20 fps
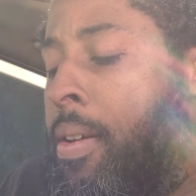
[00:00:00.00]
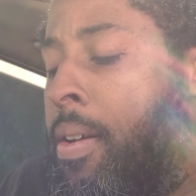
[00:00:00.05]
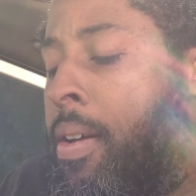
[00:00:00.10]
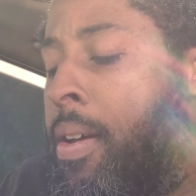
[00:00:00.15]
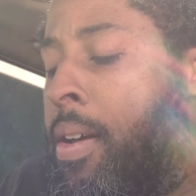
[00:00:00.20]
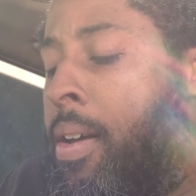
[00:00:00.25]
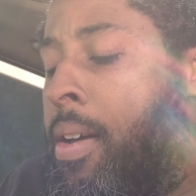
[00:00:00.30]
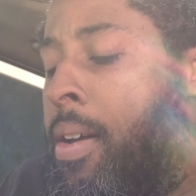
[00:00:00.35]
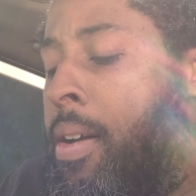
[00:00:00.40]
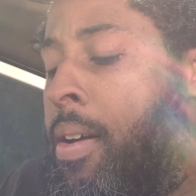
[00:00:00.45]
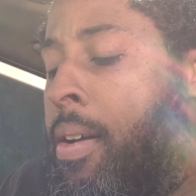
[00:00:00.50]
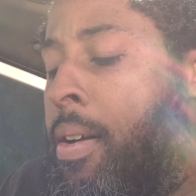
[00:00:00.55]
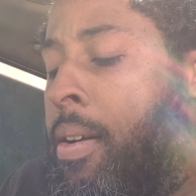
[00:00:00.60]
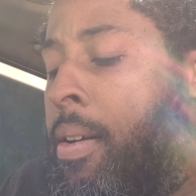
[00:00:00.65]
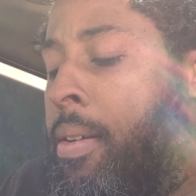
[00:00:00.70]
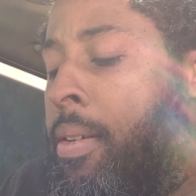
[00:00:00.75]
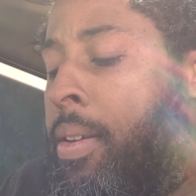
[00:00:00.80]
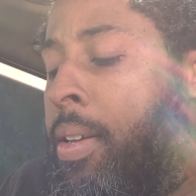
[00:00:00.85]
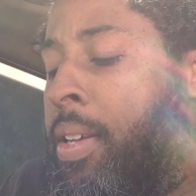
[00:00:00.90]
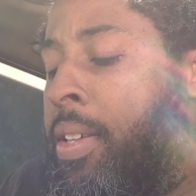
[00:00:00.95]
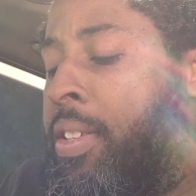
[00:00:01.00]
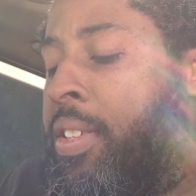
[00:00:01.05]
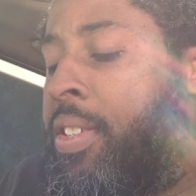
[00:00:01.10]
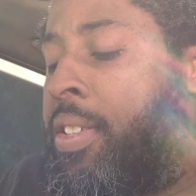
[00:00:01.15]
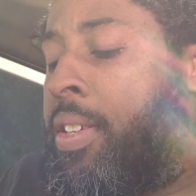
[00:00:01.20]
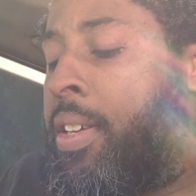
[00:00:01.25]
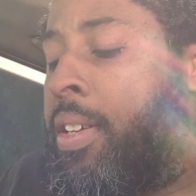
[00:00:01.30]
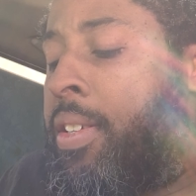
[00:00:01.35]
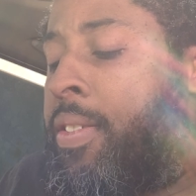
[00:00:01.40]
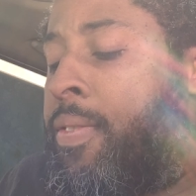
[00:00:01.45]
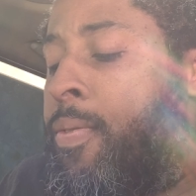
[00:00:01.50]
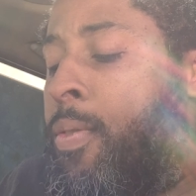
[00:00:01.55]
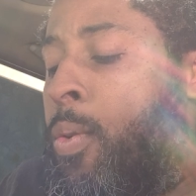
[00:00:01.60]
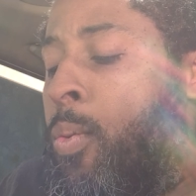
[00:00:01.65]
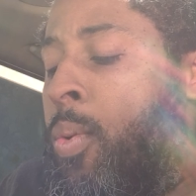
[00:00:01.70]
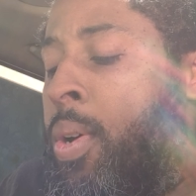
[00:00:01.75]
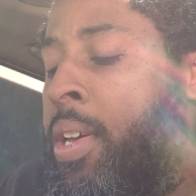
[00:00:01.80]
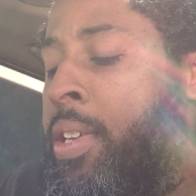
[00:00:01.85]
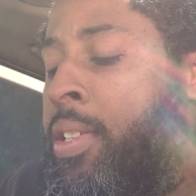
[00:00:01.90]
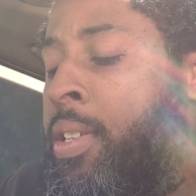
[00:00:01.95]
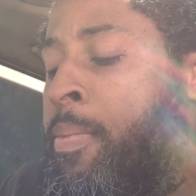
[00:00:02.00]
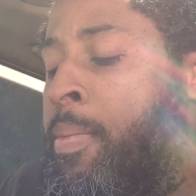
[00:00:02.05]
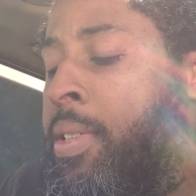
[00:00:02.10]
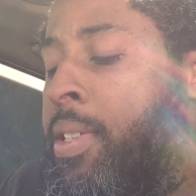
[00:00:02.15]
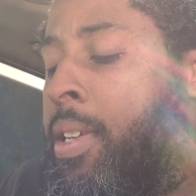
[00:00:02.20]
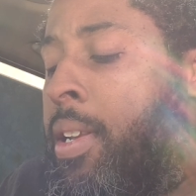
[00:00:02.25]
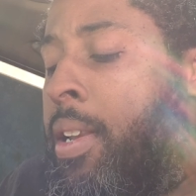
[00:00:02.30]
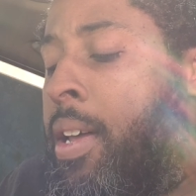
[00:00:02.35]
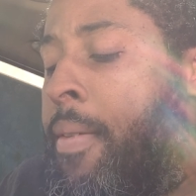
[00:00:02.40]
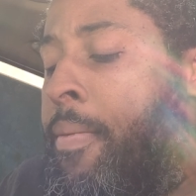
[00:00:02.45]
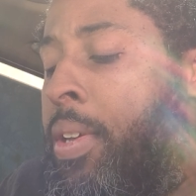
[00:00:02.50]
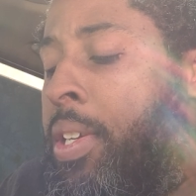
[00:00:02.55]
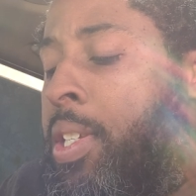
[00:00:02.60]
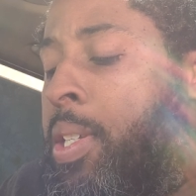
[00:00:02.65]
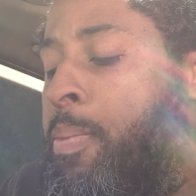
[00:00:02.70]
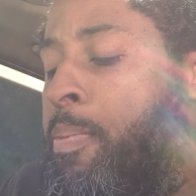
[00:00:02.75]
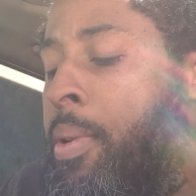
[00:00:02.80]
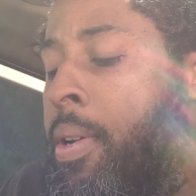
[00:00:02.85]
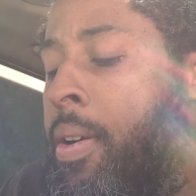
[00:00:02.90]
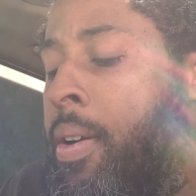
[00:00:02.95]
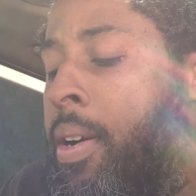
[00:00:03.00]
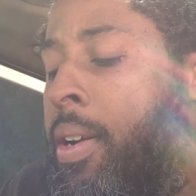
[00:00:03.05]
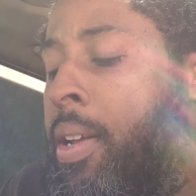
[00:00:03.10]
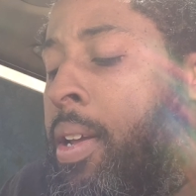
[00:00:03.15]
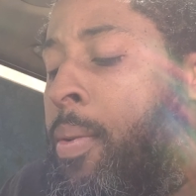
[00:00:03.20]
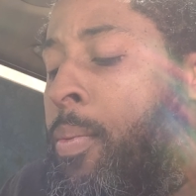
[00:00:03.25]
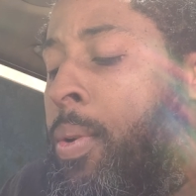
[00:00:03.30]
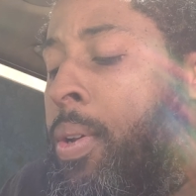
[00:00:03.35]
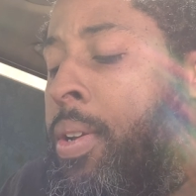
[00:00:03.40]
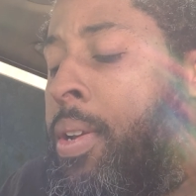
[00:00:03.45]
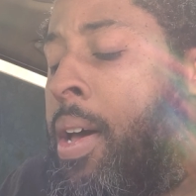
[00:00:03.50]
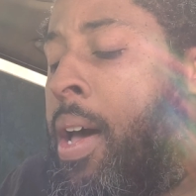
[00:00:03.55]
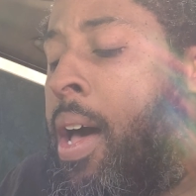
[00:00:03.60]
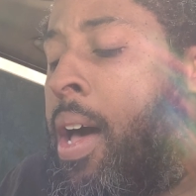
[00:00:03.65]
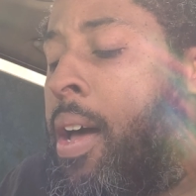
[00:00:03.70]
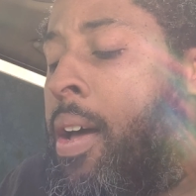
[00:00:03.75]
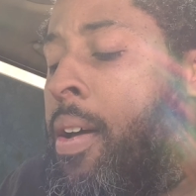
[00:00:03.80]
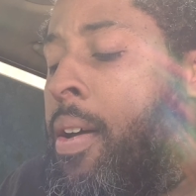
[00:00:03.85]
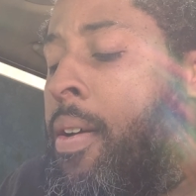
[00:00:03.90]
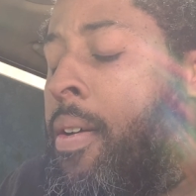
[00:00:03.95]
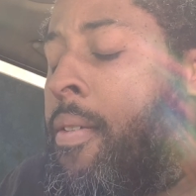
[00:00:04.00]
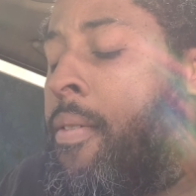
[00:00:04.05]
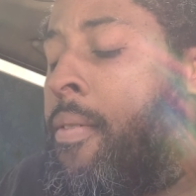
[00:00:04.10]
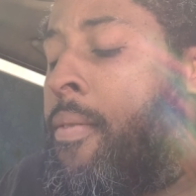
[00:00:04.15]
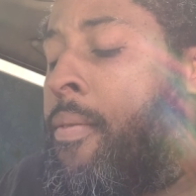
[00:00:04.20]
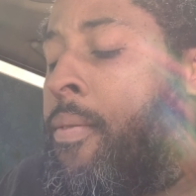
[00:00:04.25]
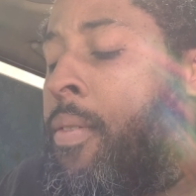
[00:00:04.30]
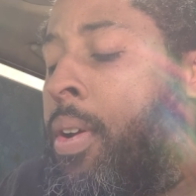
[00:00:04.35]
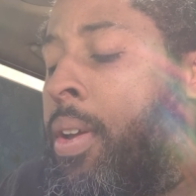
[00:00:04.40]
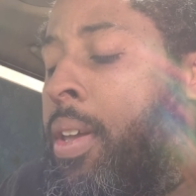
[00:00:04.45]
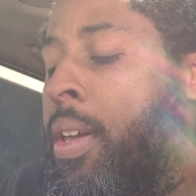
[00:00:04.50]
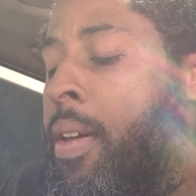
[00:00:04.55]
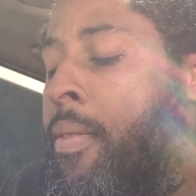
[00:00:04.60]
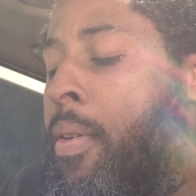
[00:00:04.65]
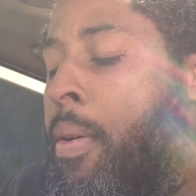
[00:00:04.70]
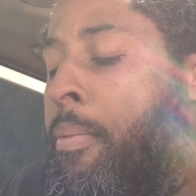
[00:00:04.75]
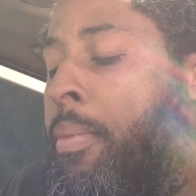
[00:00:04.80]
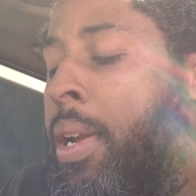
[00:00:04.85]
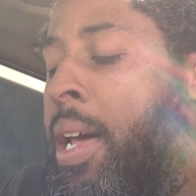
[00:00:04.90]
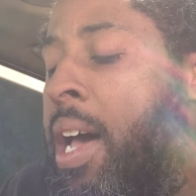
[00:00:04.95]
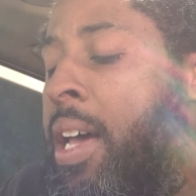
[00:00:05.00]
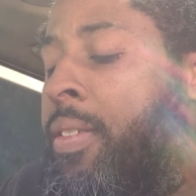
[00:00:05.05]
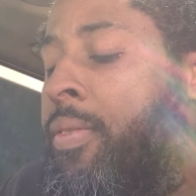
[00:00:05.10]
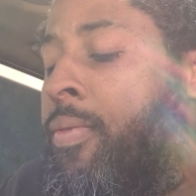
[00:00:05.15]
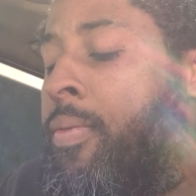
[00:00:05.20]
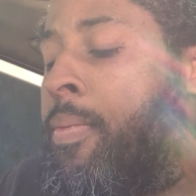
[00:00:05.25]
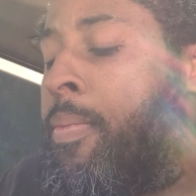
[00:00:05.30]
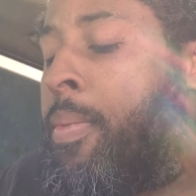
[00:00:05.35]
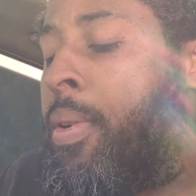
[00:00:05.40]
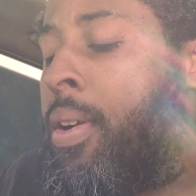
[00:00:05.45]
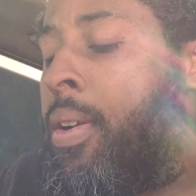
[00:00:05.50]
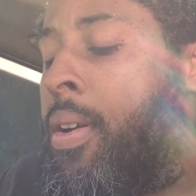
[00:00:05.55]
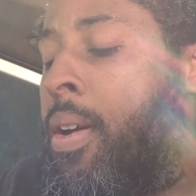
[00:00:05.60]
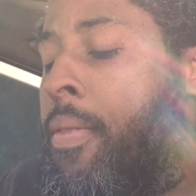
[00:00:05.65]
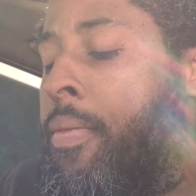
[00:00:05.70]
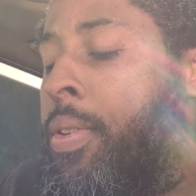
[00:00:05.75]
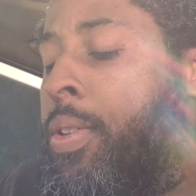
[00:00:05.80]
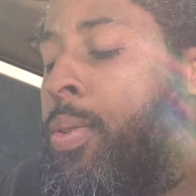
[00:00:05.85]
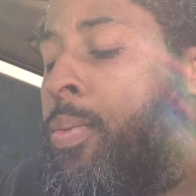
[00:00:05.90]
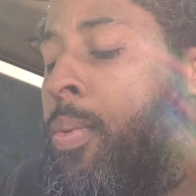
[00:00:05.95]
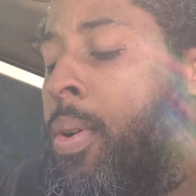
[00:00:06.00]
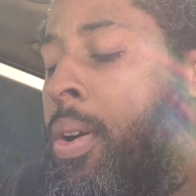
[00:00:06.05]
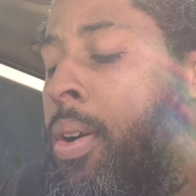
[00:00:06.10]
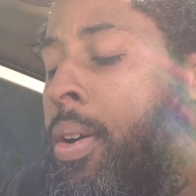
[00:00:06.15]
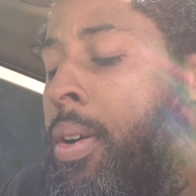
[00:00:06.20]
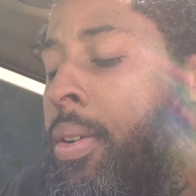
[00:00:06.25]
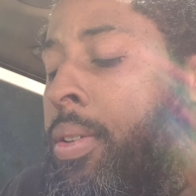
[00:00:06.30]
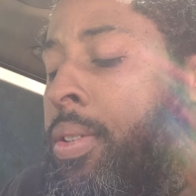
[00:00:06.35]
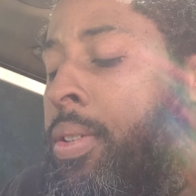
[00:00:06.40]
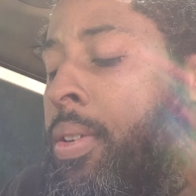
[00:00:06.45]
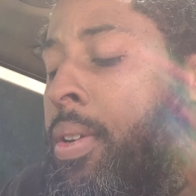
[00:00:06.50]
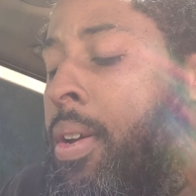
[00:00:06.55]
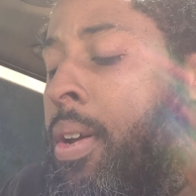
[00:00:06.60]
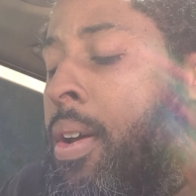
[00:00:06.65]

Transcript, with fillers: uh, and six. For wisdom is a loving spirit and will not forgive a blasphemer of his words.